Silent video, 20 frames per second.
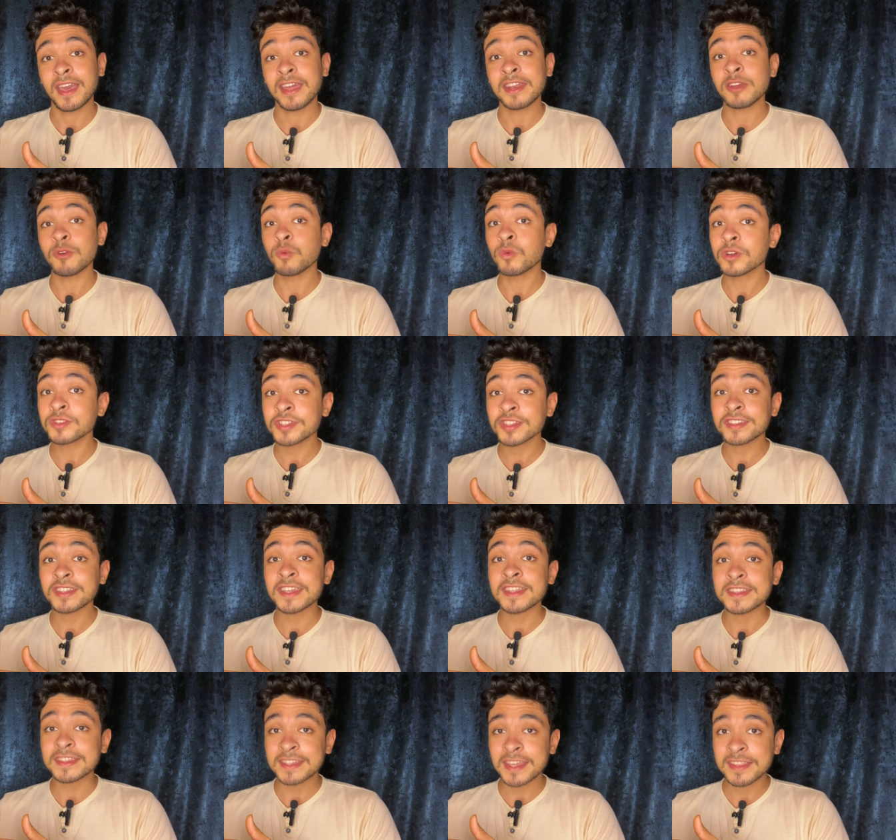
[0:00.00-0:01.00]
and it wasn't
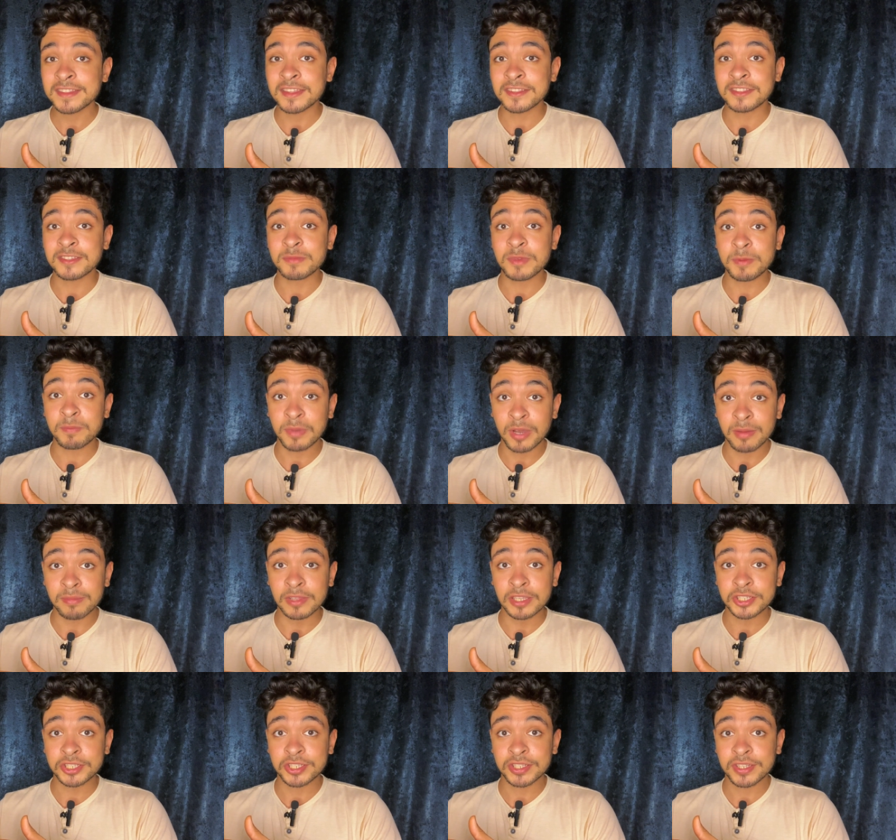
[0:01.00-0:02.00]
intended to be
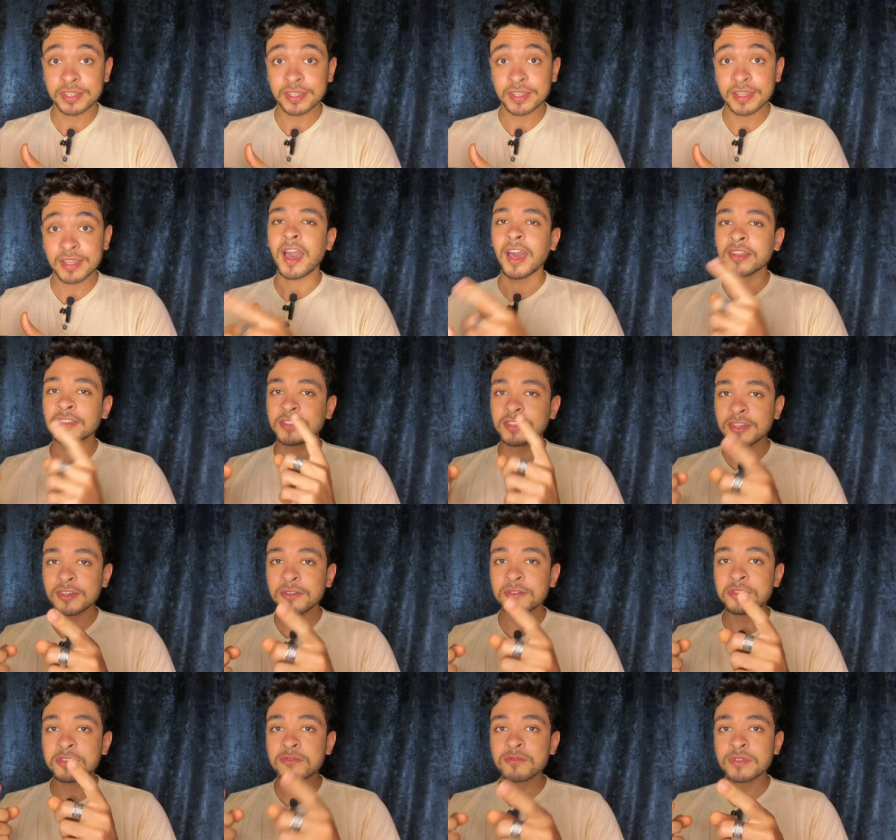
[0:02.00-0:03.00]
published.
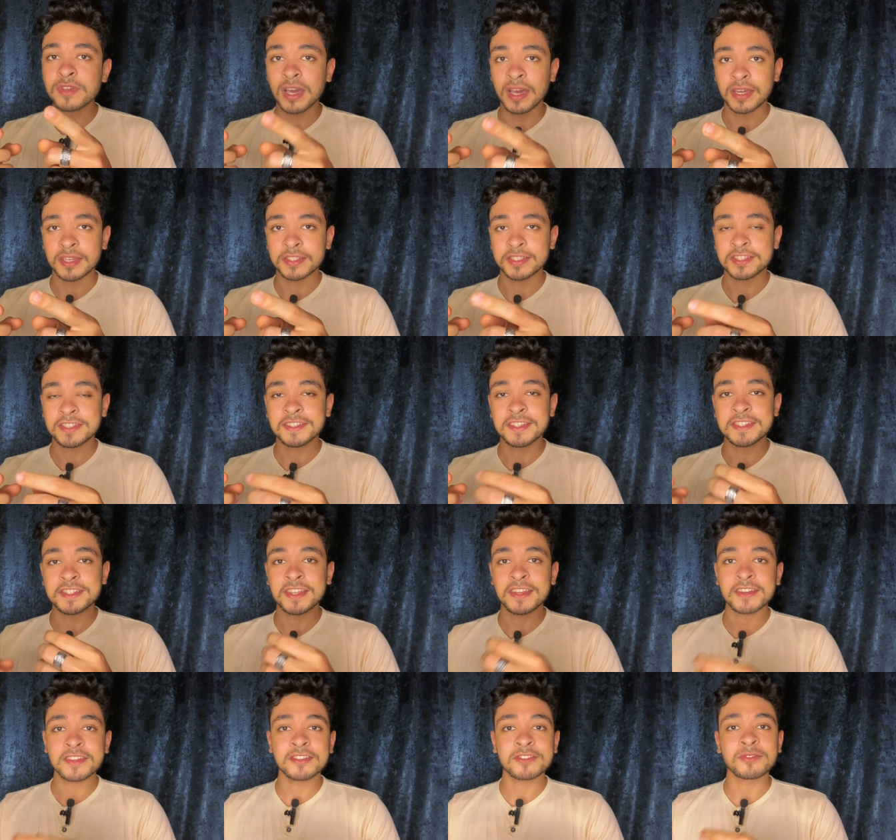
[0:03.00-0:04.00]
until you guys
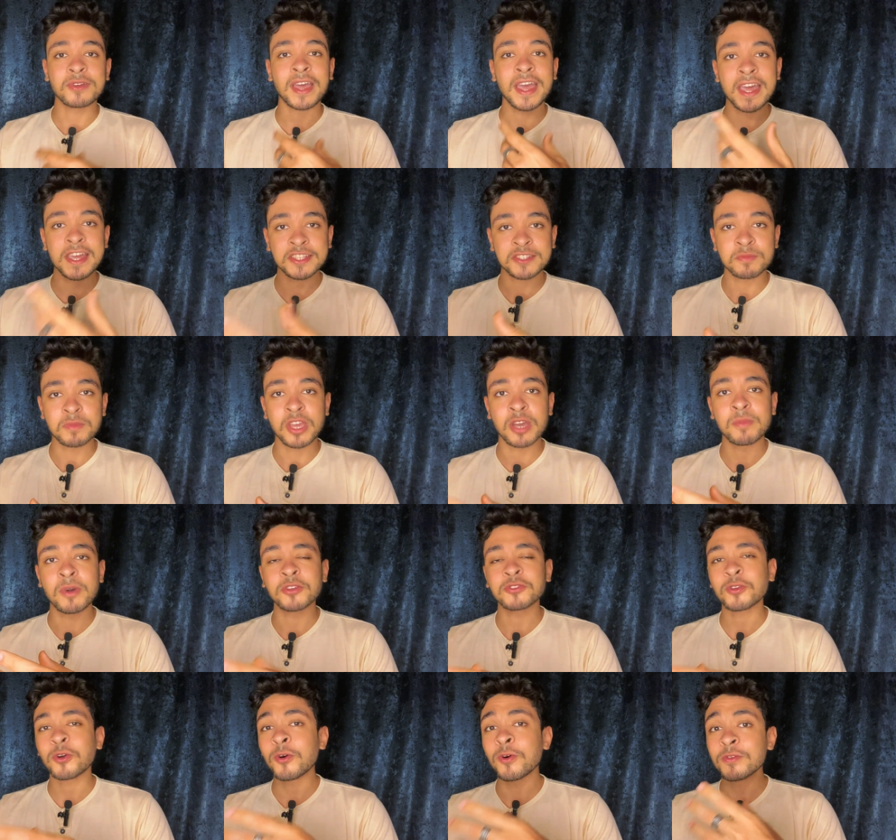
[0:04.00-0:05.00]
decided to ask me
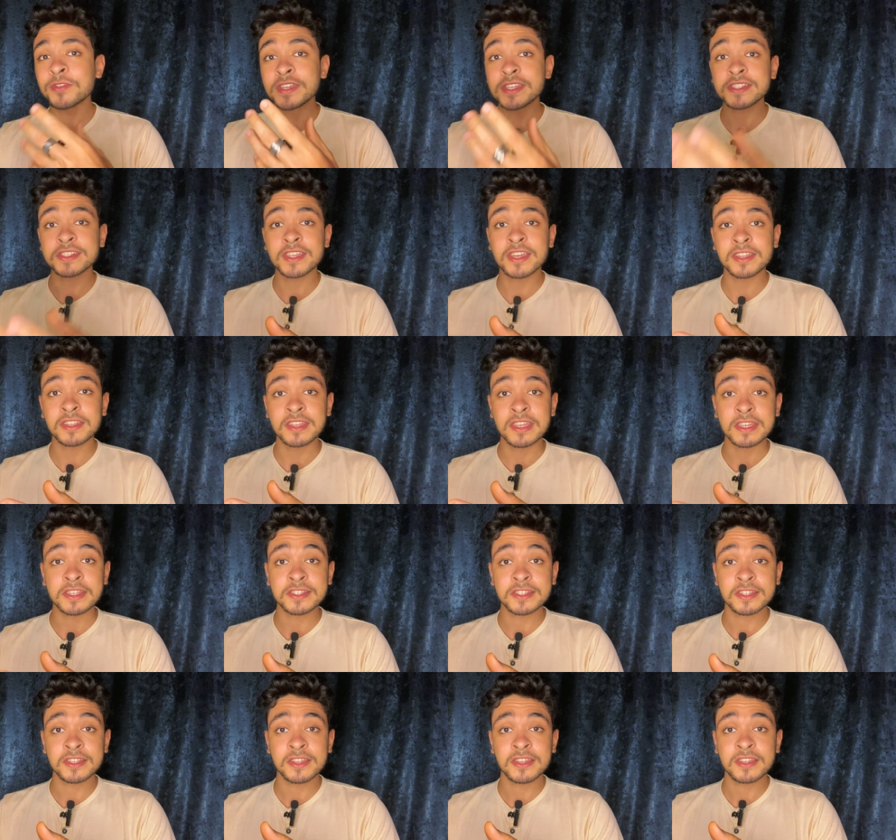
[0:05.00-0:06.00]
about all these
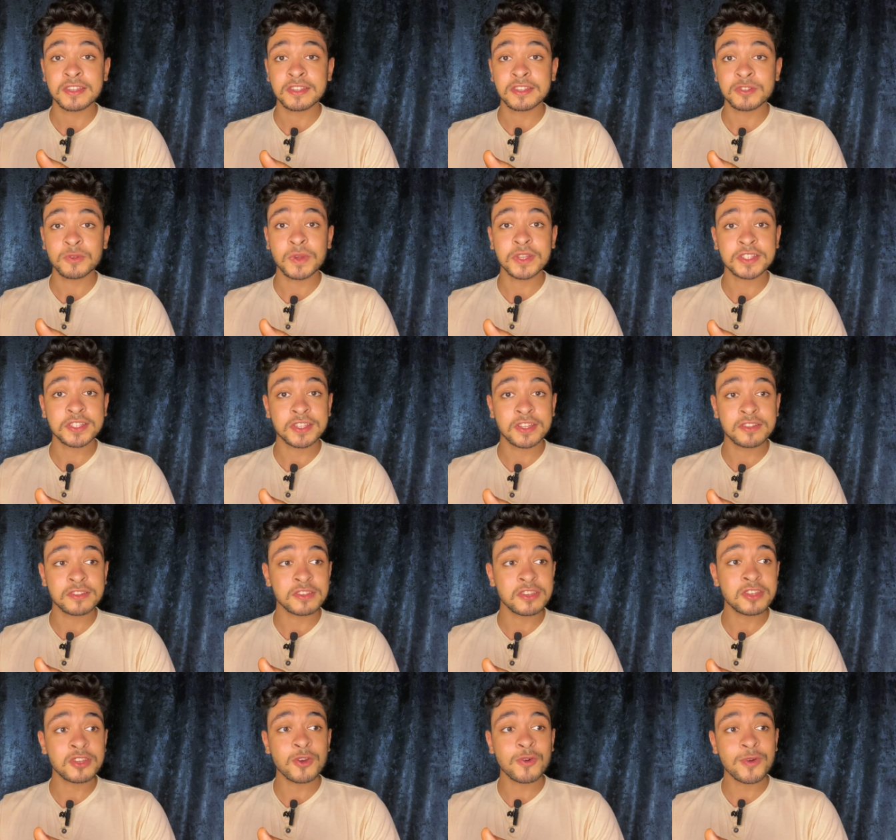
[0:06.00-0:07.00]
techniques. So I
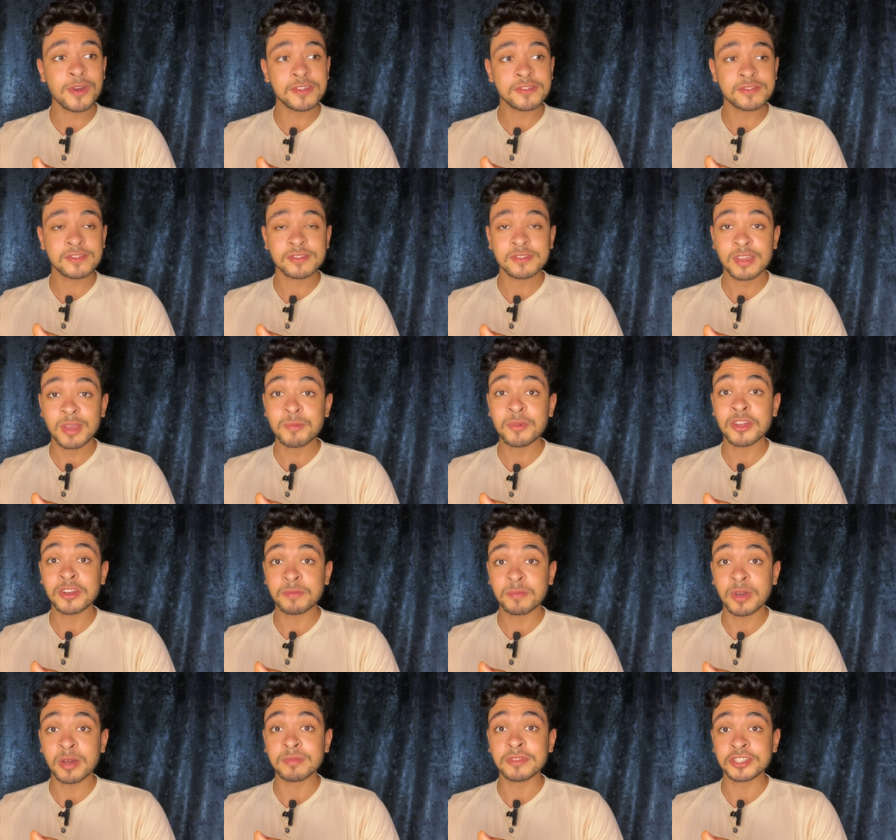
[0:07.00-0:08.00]
said, you know what, I'm
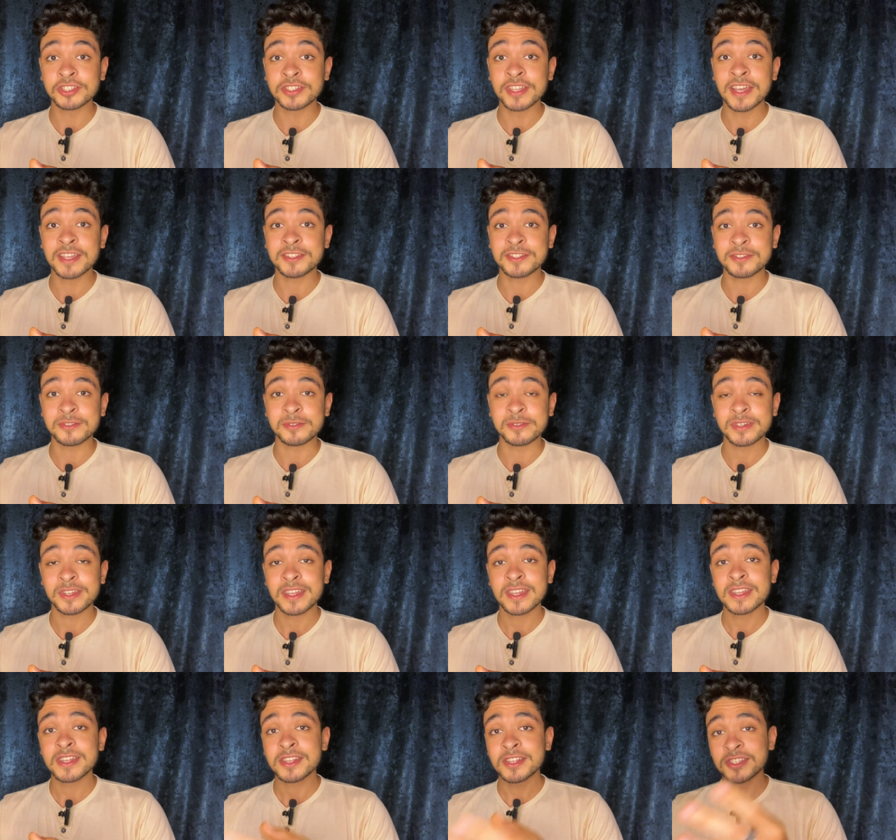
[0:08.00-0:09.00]
gonna publish that too.
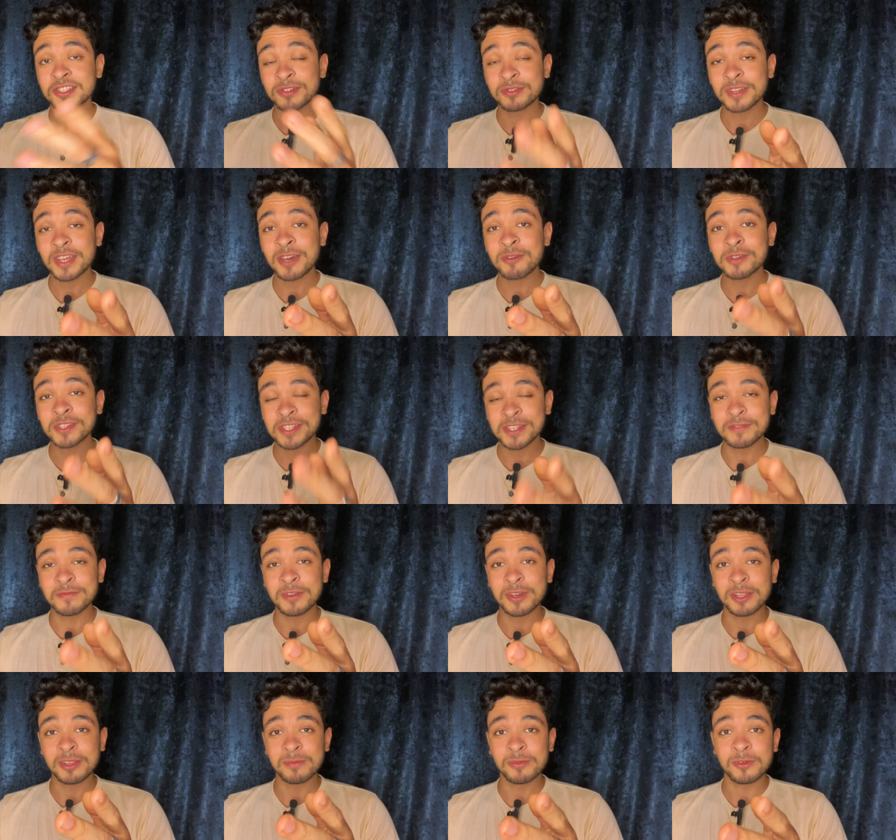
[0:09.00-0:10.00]
So now it's
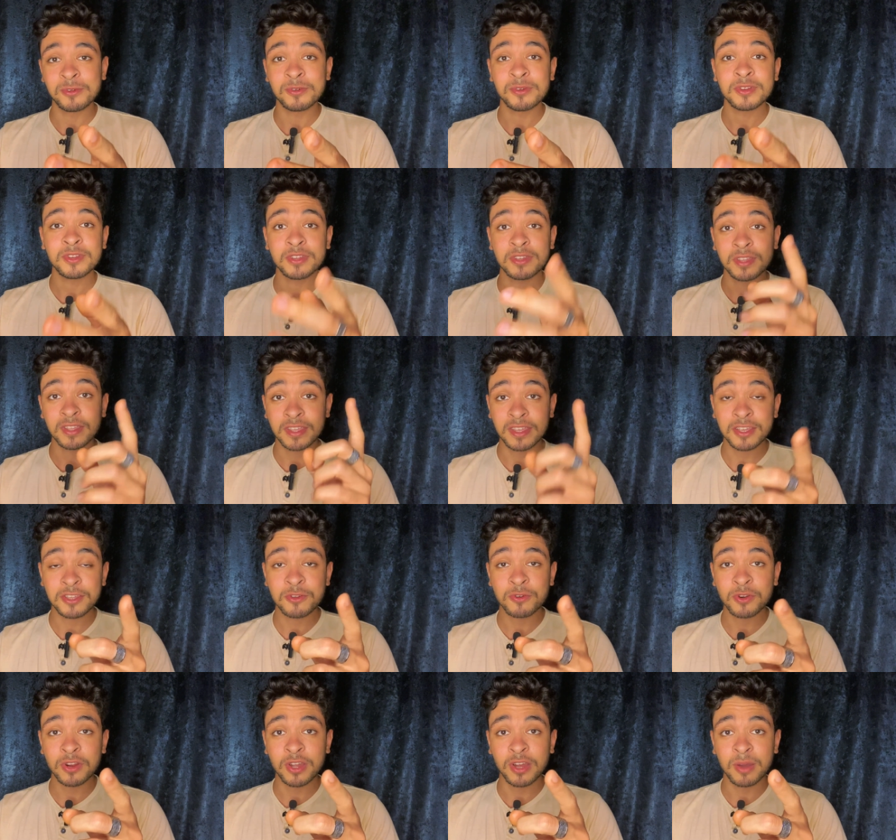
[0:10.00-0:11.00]
available, get
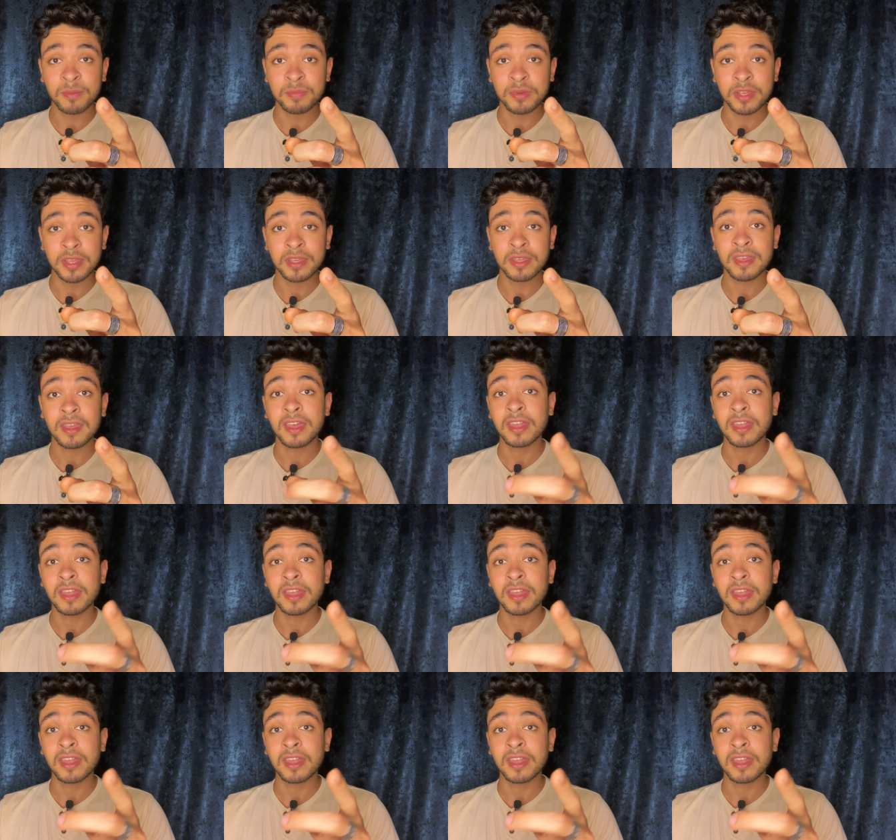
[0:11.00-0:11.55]
your copy,